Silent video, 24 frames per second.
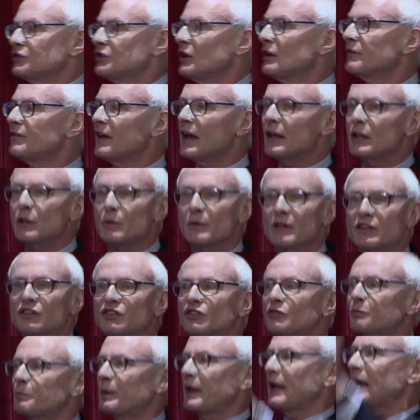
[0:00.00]
shared value
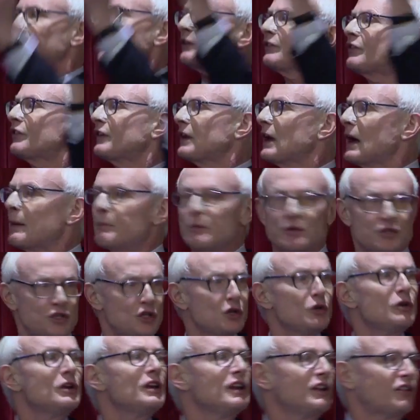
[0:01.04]
expands the
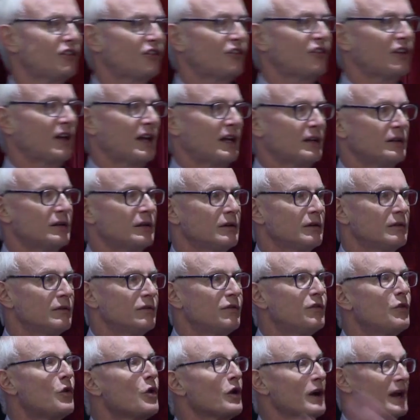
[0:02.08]
opportunity set
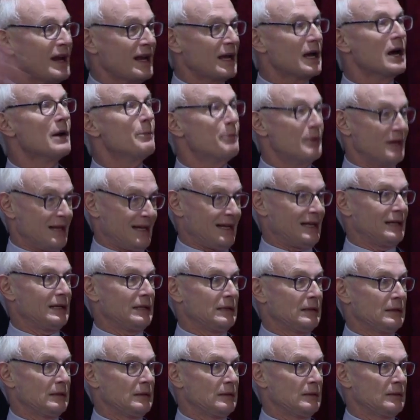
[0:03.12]
for a company.
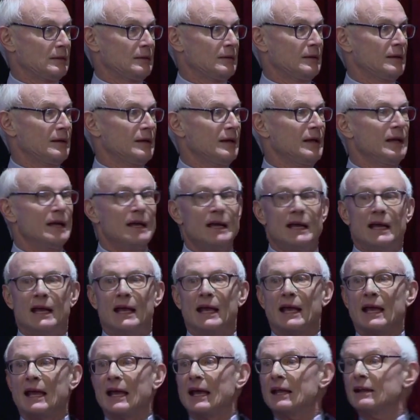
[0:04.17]

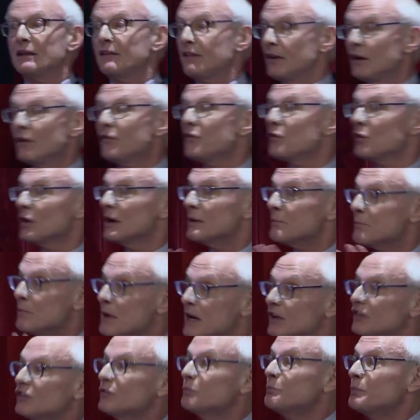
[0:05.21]
And therefore, it
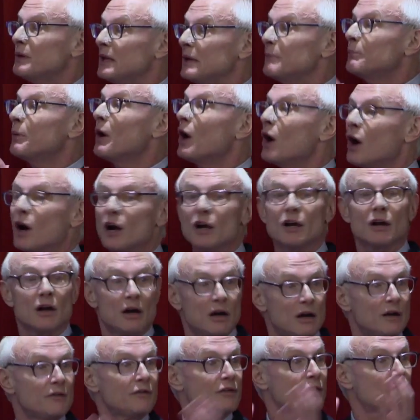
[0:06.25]
must be part
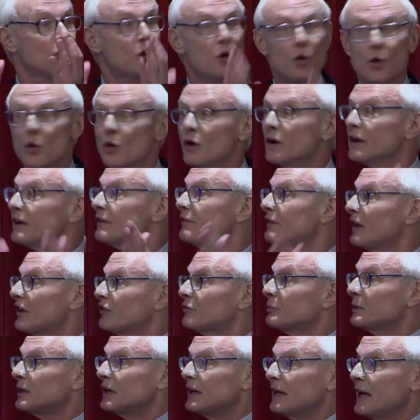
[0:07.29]
of core
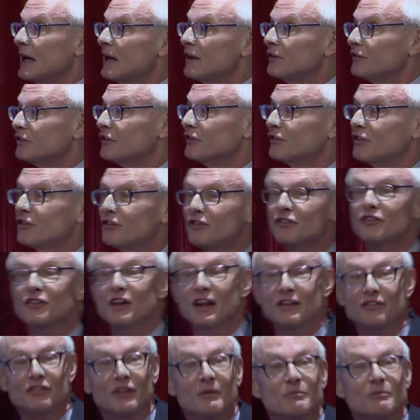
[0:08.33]
investment analysis. This is not